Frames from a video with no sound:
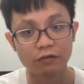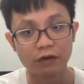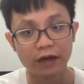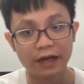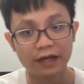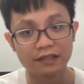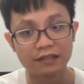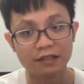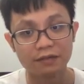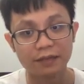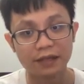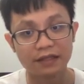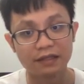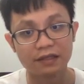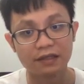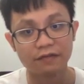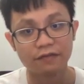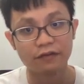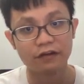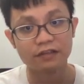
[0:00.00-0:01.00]
Why is it
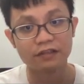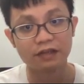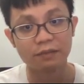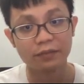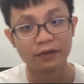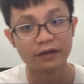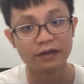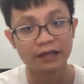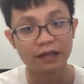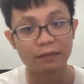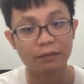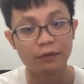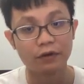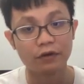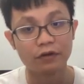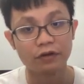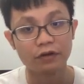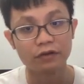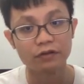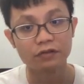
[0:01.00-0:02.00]
better? For example, you can
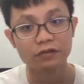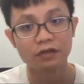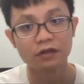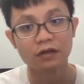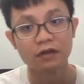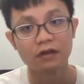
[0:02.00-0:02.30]
produce